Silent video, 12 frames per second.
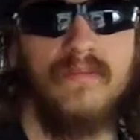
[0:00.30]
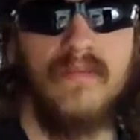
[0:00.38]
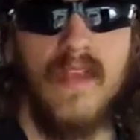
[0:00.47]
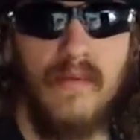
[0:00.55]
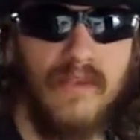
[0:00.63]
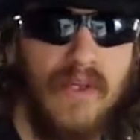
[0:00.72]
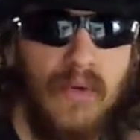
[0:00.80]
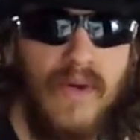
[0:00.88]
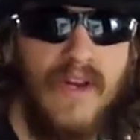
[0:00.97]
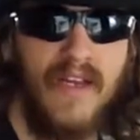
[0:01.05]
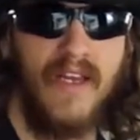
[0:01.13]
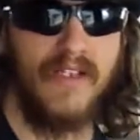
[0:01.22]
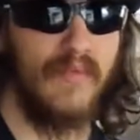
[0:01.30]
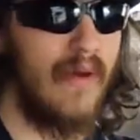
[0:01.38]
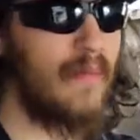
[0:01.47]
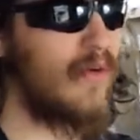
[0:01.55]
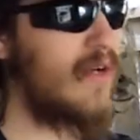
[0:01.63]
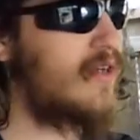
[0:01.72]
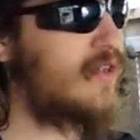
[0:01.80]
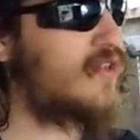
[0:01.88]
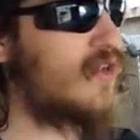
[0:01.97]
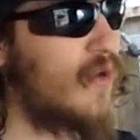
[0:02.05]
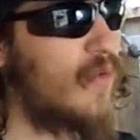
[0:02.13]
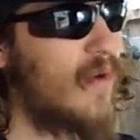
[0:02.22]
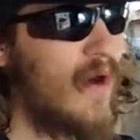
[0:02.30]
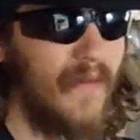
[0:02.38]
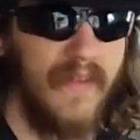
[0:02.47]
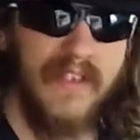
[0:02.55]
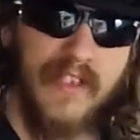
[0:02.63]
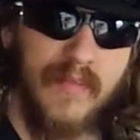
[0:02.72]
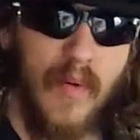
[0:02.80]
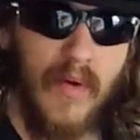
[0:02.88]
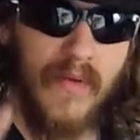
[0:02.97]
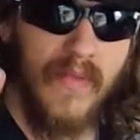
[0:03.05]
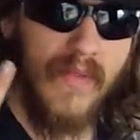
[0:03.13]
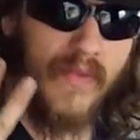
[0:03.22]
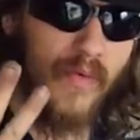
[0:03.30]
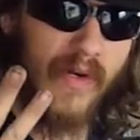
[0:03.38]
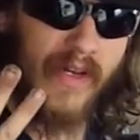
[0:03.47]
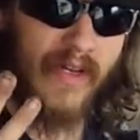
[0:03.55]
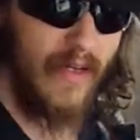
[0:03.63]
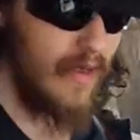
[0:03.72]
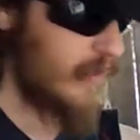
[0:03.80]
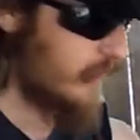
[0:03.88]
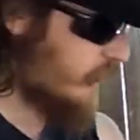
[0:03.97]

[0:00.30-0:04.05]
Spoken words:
Hey, what's going on, guys? Reaper here. So this is part 3 of